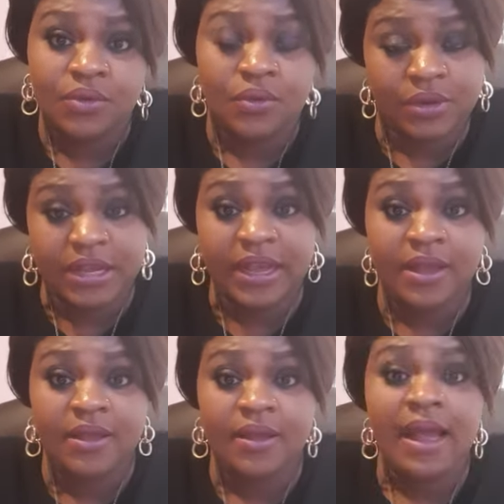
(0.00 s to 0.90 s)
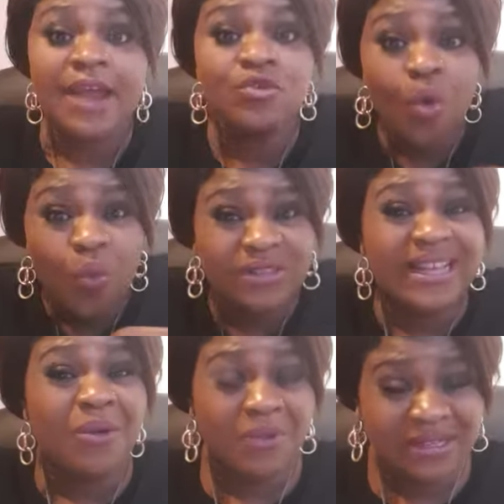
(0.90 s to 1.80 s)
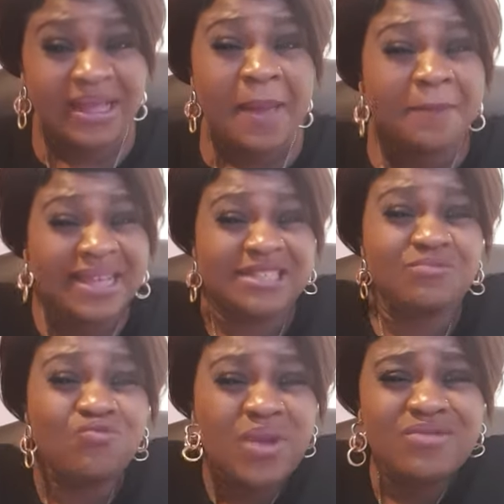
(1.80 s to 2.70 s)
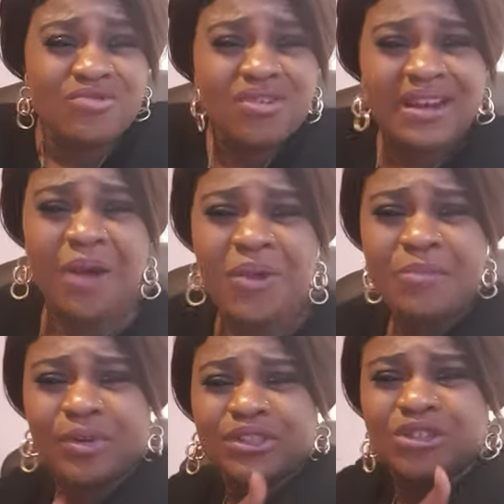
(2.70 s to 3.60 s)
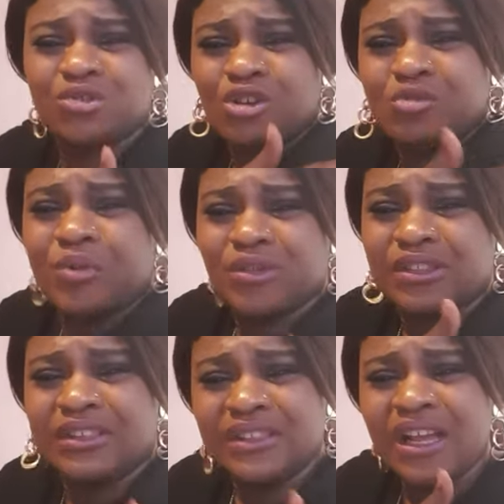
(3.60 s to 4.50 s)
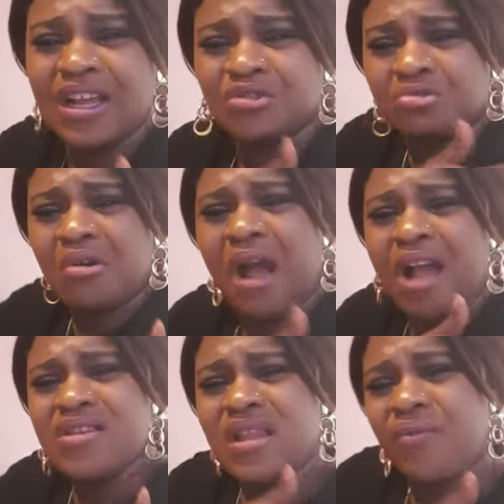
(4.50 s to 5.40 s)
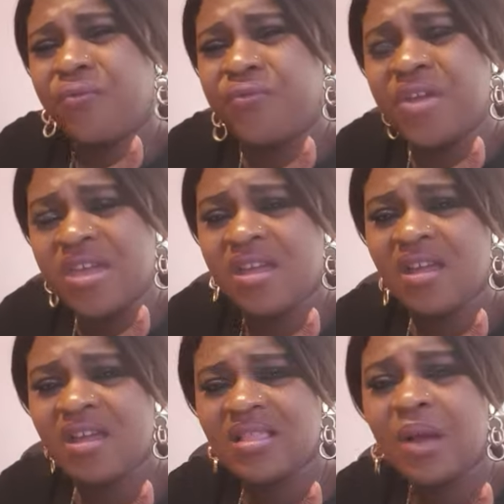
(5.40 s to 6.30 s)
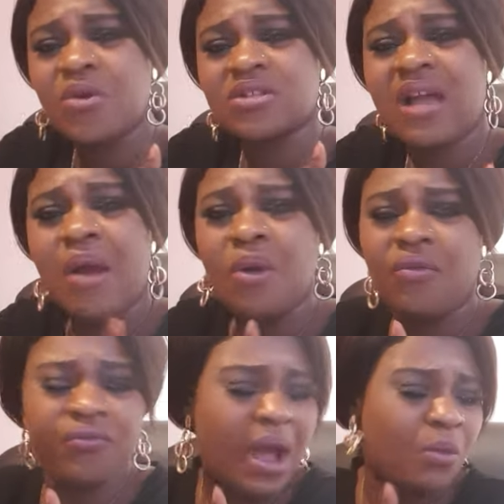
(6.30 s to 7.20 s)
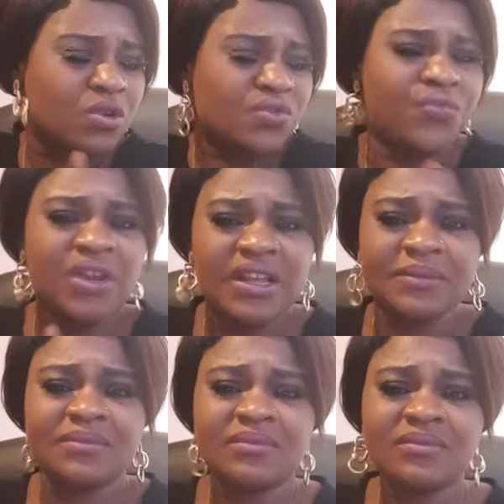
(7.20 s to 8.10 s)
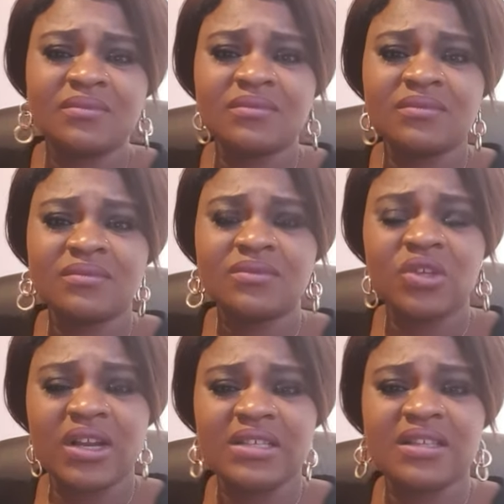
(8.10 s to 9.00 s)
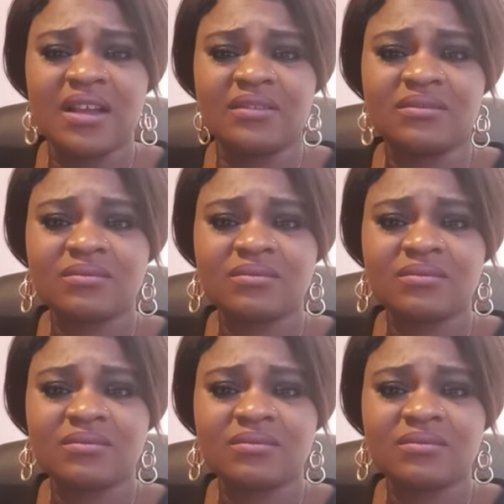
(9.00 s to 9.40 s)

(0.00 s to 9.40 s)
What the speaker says: Okay? I know what I want. My, you know, now when body touch body, you know how they feel. That was how I was feeling. You understand?